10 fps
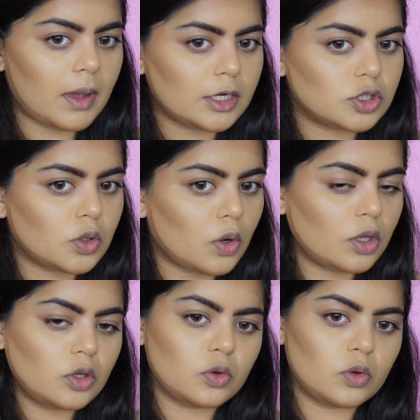make sure
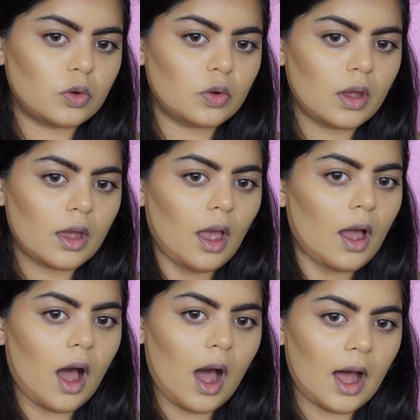you
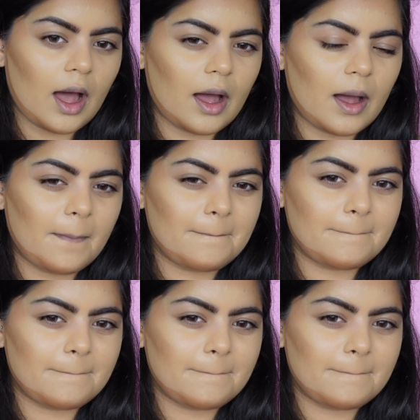are